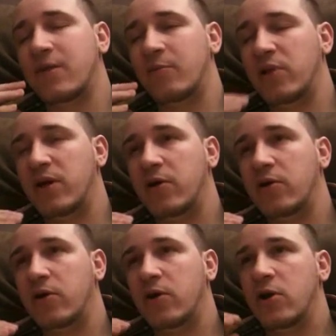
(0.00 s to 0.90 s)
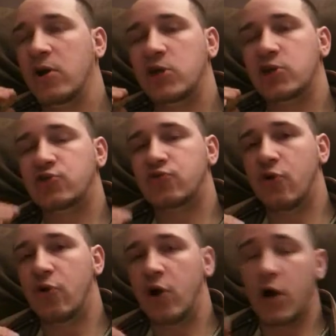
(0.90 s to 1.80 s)
the player
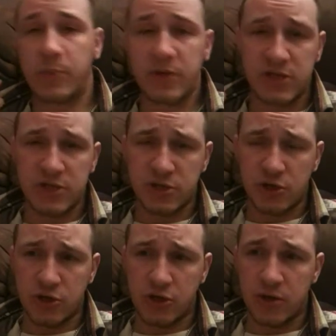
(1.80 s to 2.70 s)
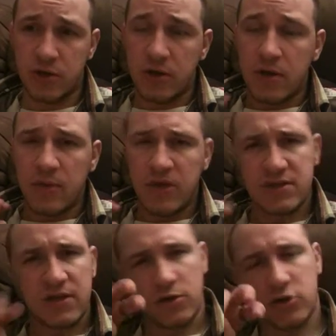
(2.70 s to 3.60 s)
control. RPGs are good
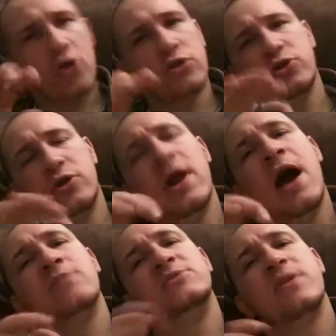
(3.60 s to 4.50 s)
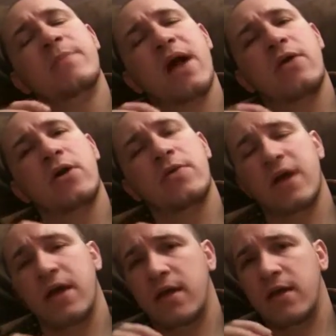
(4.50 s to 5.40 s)
because there's all those little knobs in the
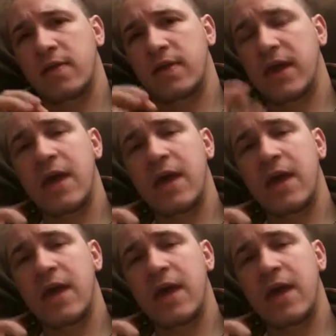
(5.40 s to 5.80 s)
background that the